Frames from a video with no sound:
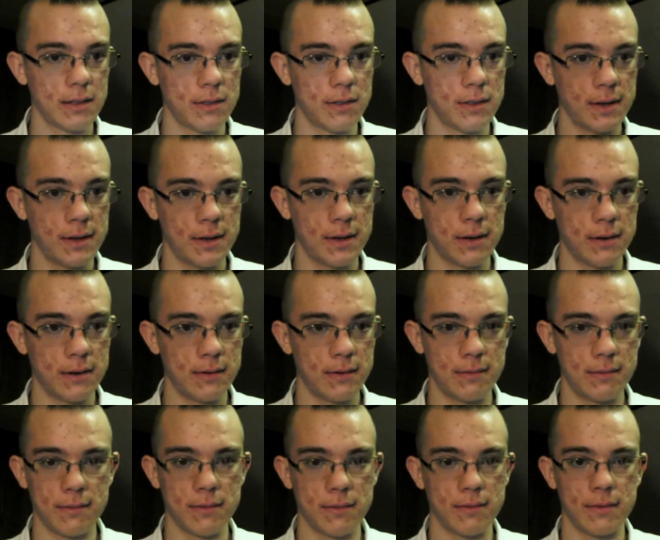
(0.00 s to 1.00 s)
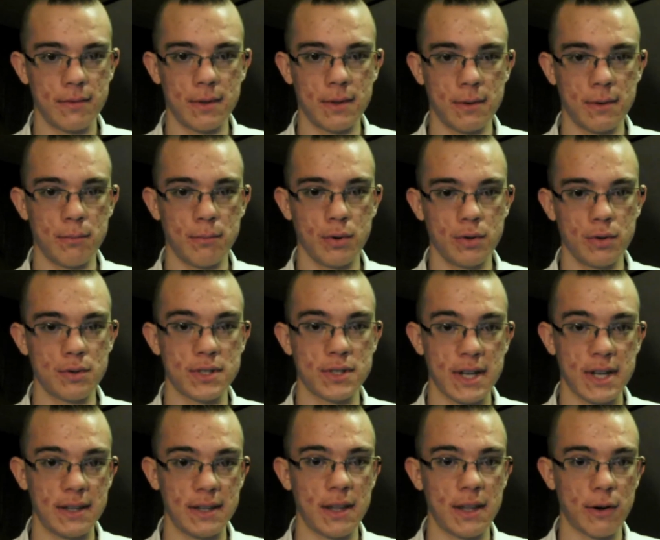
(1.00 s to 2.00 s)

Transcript: the bruise stayed there